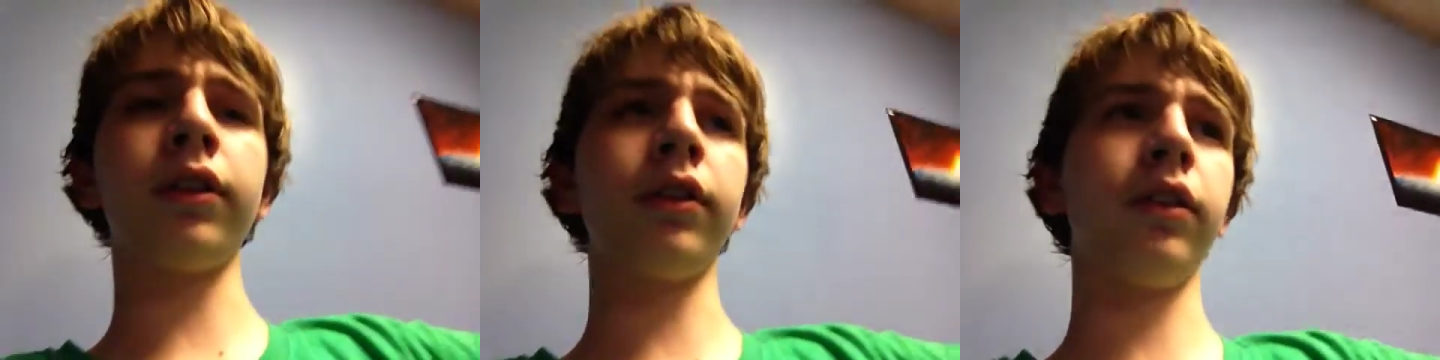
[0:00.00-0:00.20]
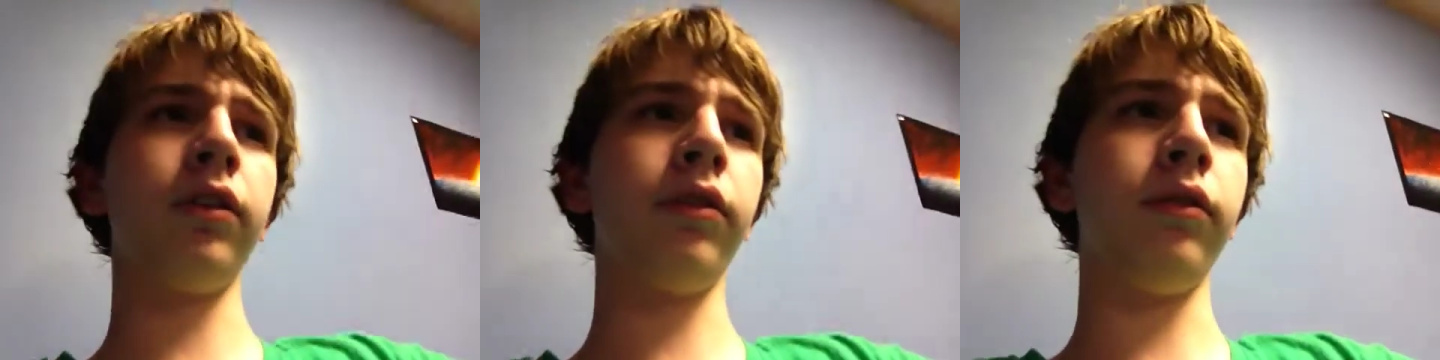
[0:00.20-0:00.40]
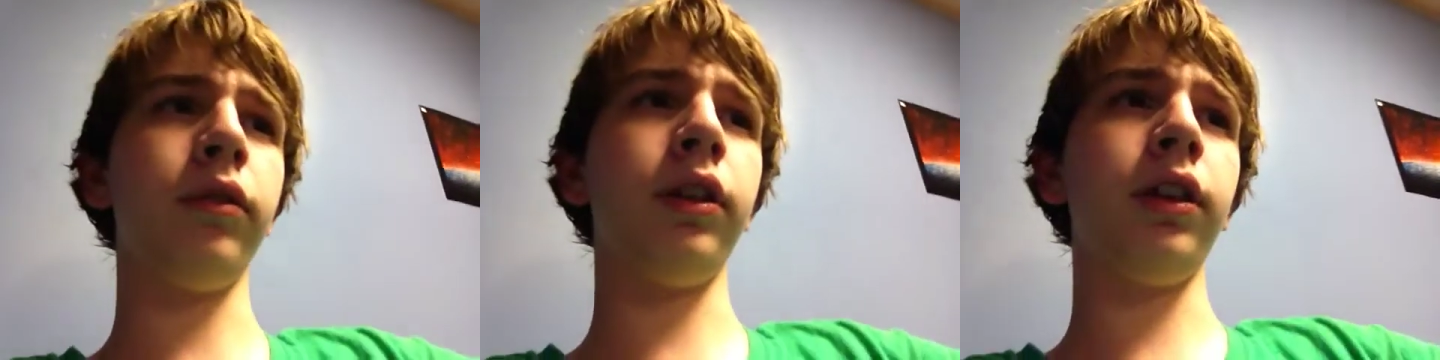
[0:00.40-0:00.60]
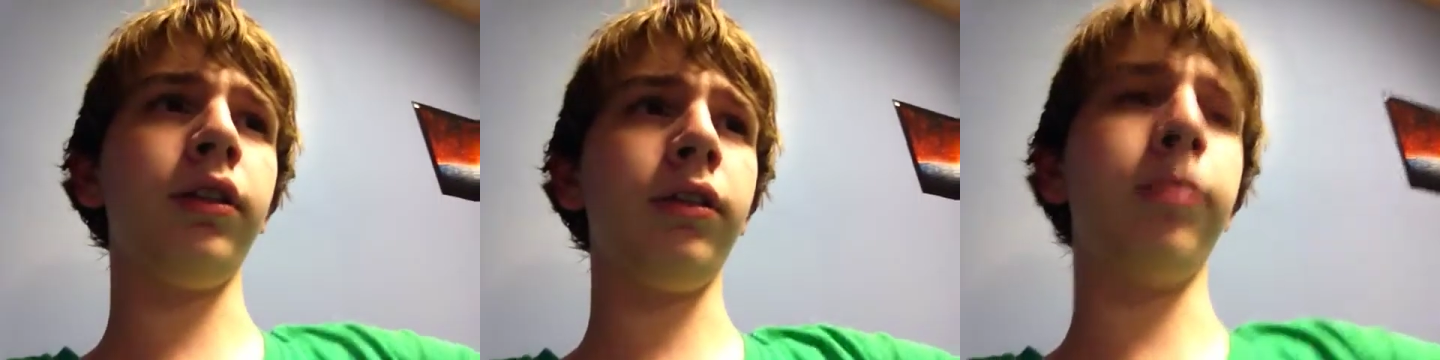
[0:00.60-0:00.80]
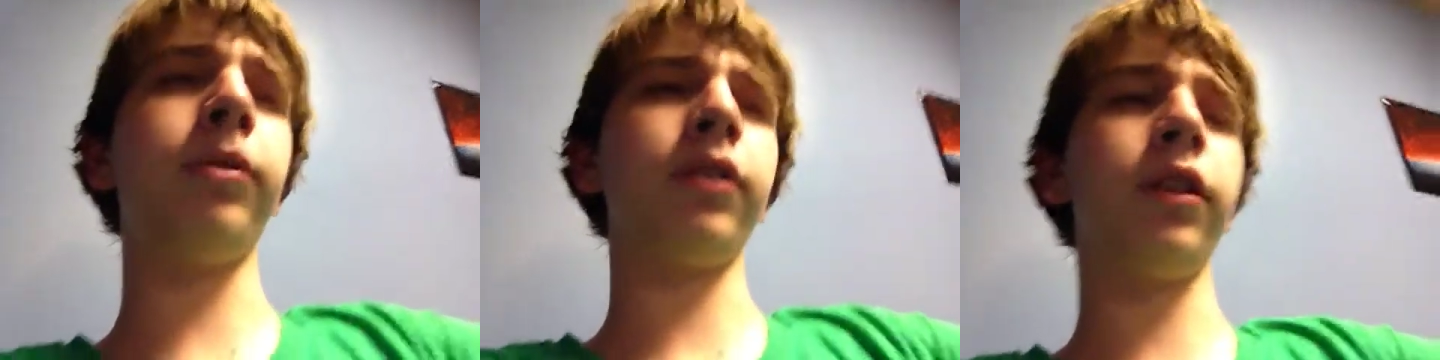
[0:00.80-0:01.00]
I'm gonna do
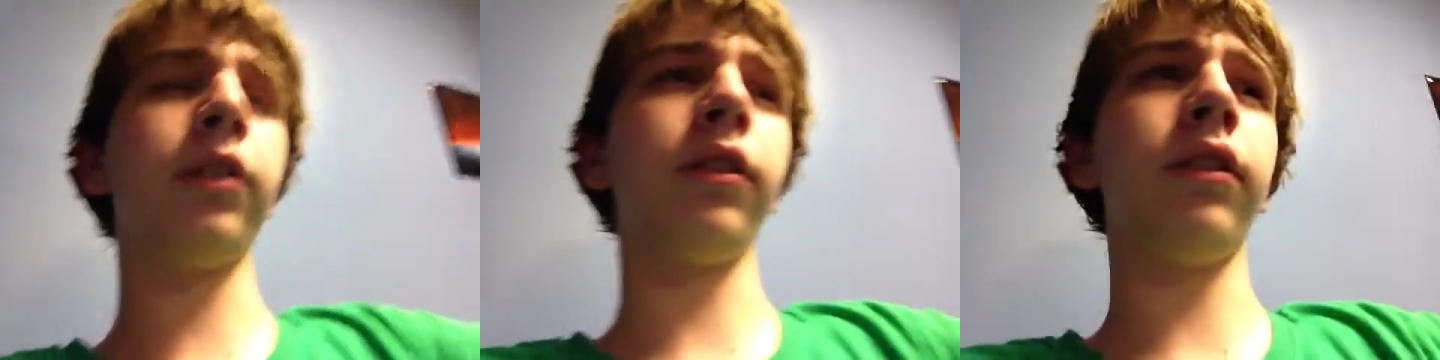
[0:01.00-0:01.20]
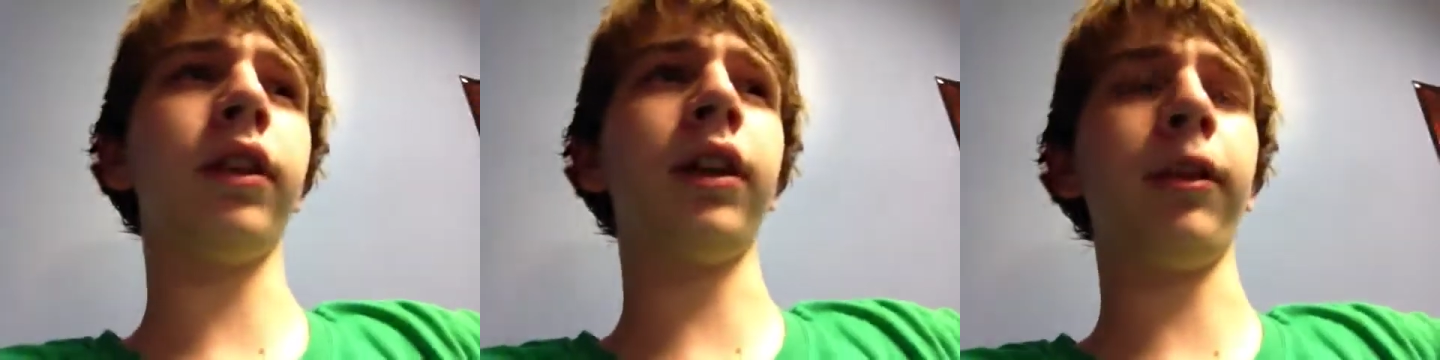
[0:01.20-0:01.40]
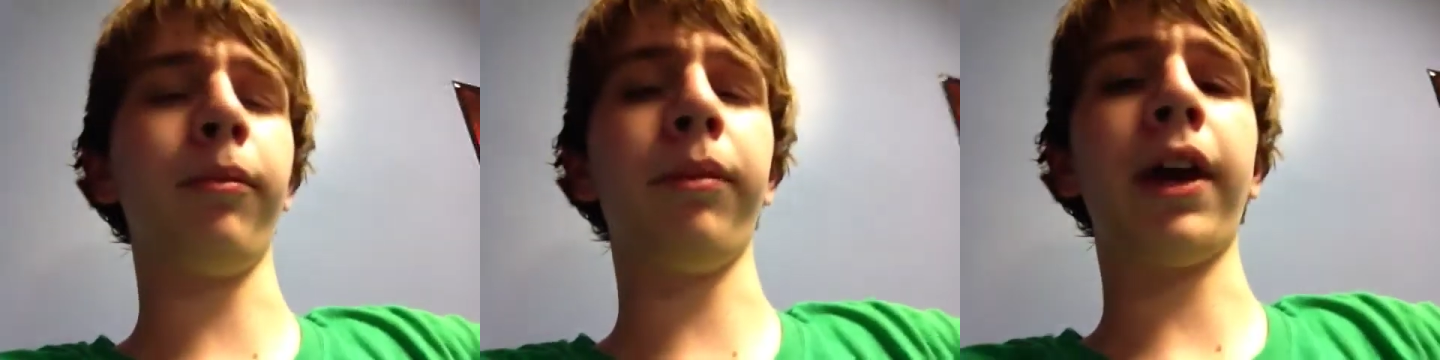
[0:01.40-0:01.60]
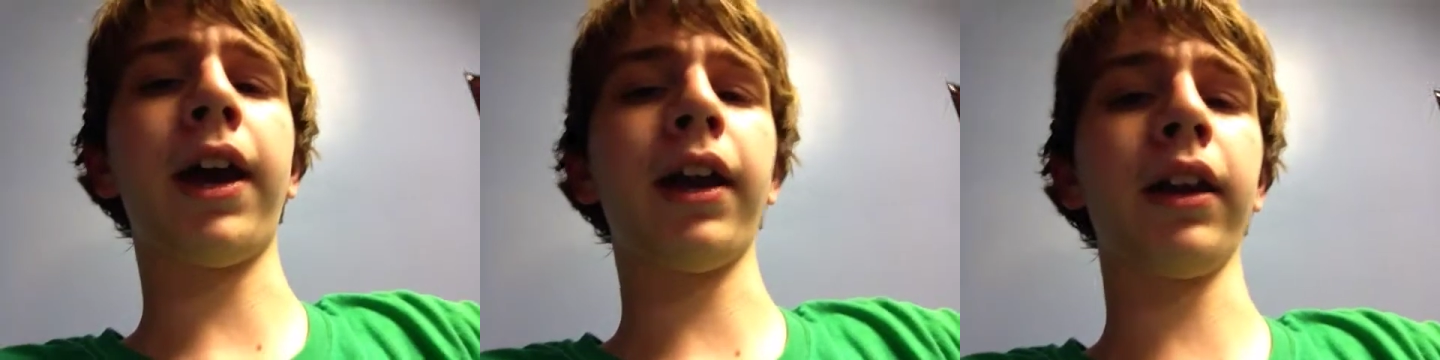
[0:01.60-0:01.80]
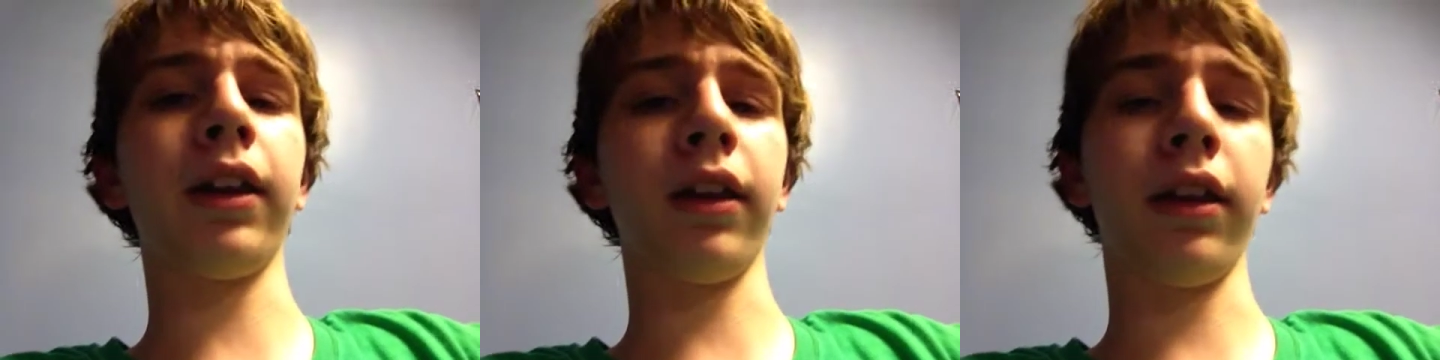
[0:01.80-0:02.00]
EG Productions on the
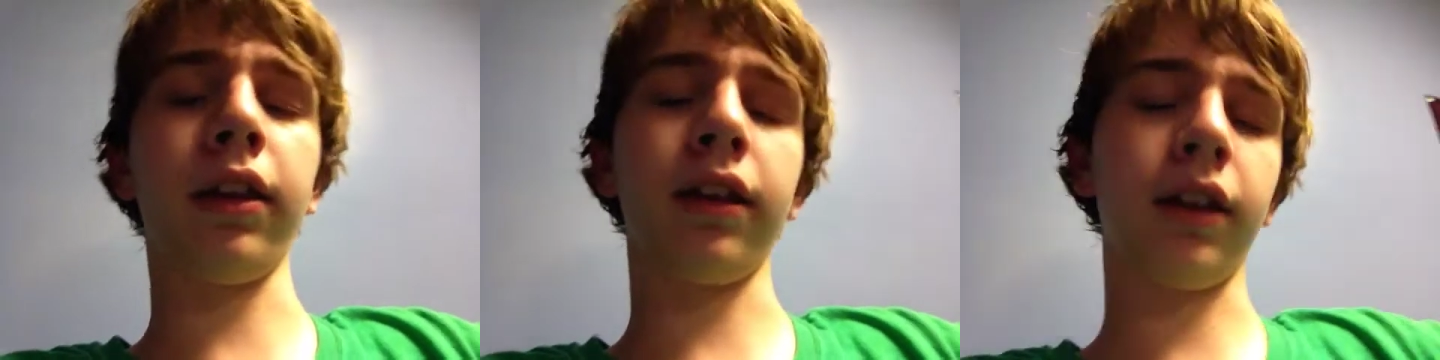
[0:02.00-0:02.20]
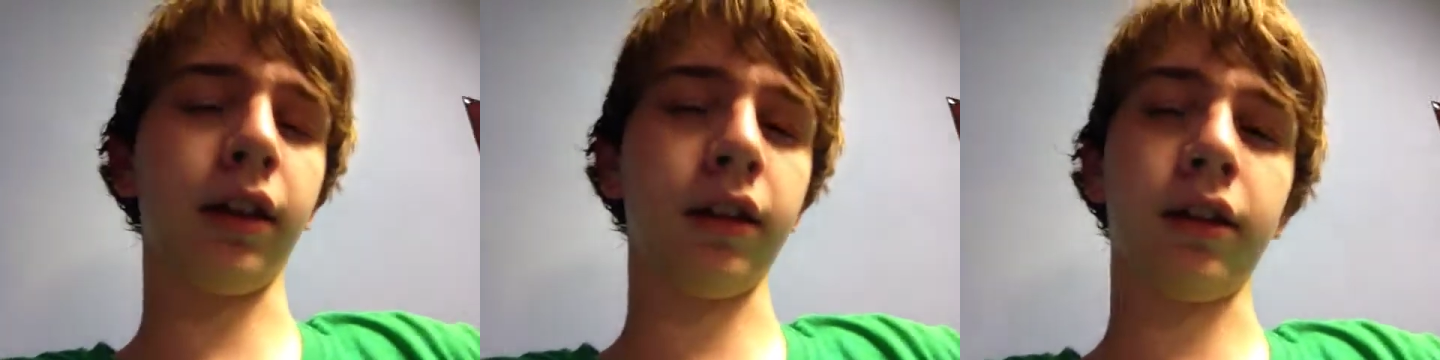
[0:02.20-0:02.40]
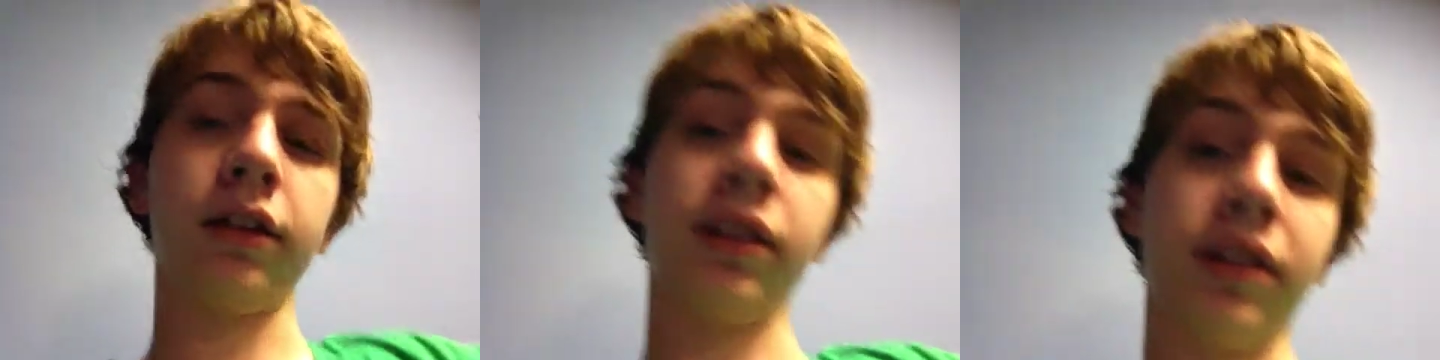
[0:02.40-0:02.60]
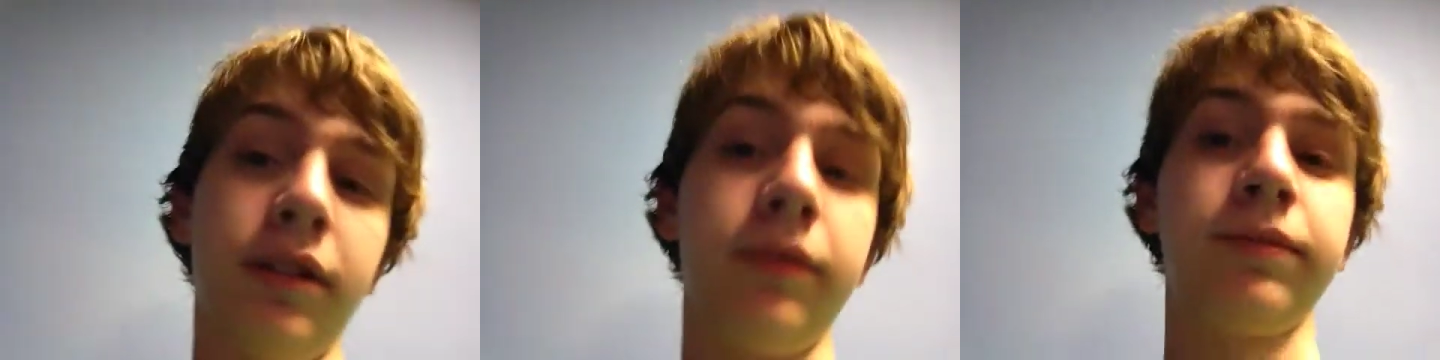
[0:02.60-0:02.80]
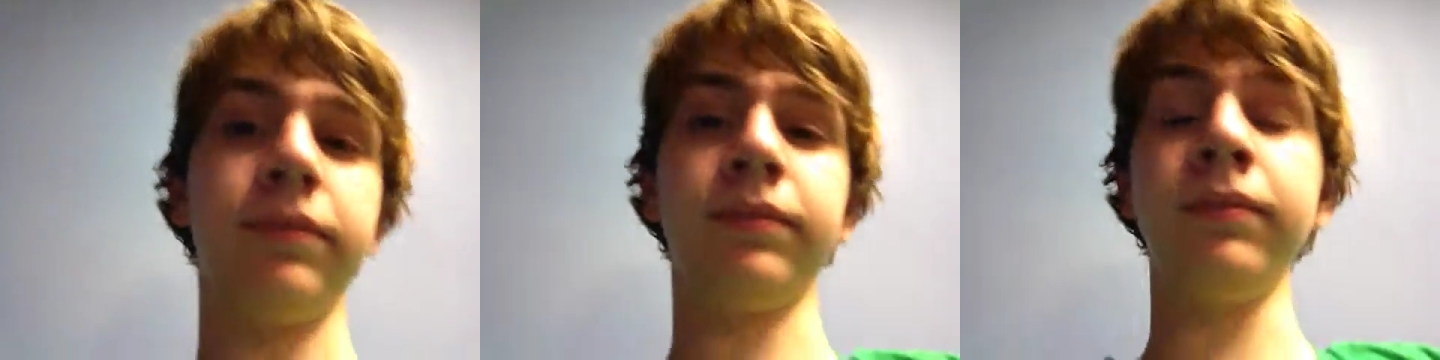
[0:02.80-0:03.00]
back. Yeah, yeah I like it.
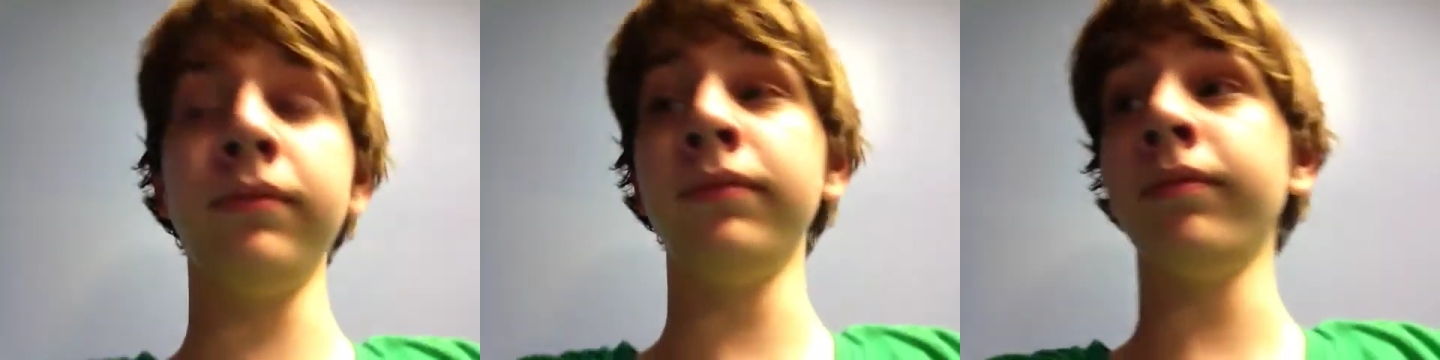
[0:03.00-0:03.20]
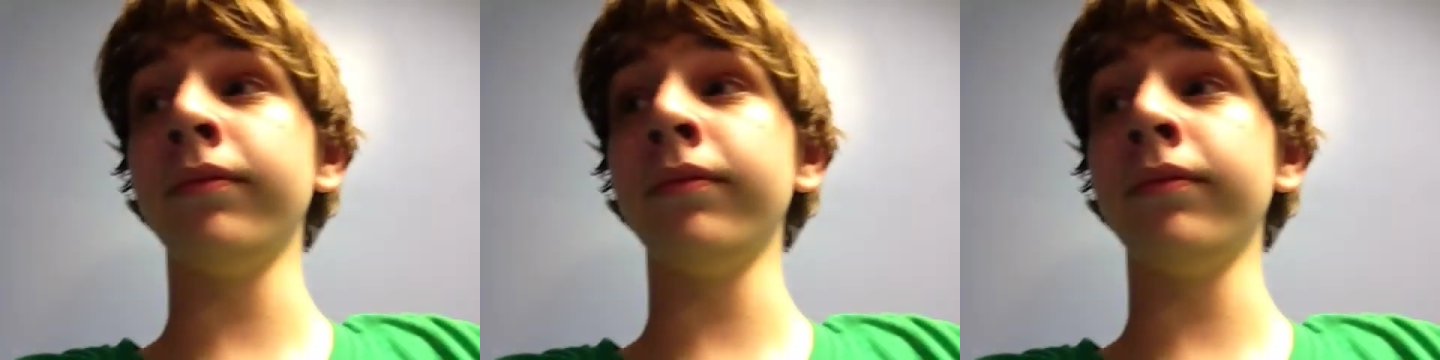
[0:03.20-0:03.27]
Mm -hmm.